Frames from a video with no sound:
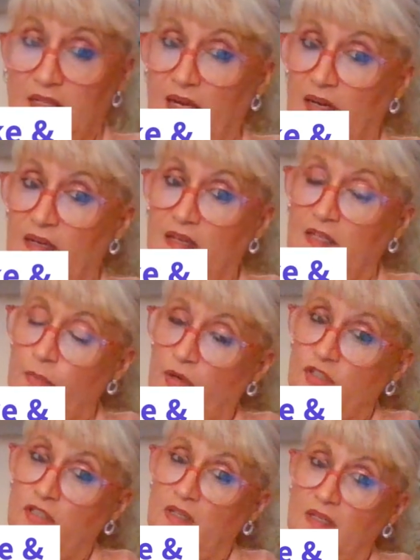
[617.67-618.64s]
and
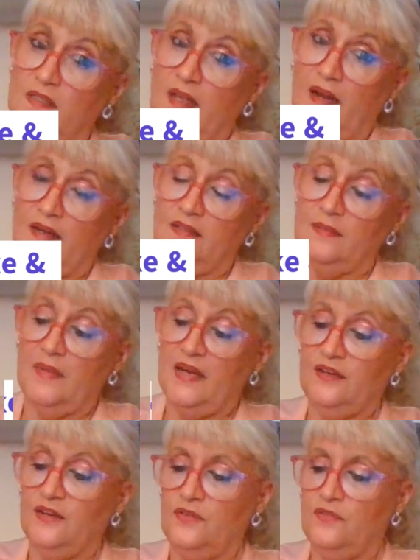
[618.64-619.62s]
especially excited to
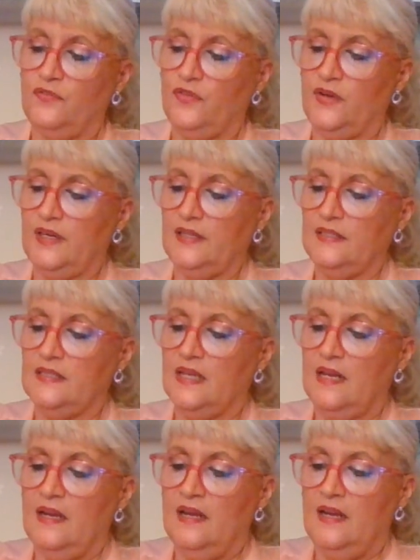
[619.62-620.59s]
make new
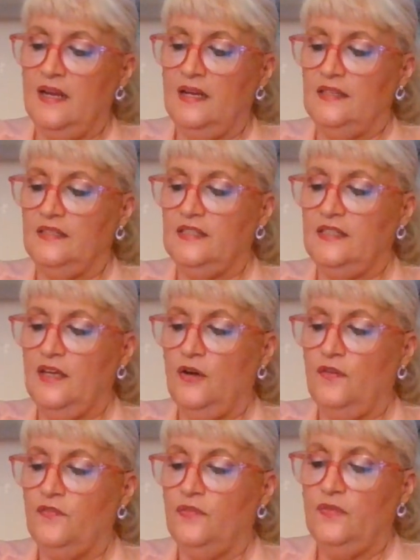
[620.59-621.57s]
friends.
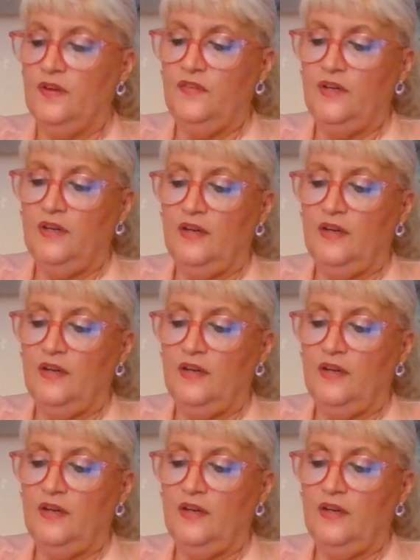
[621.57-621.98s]
So if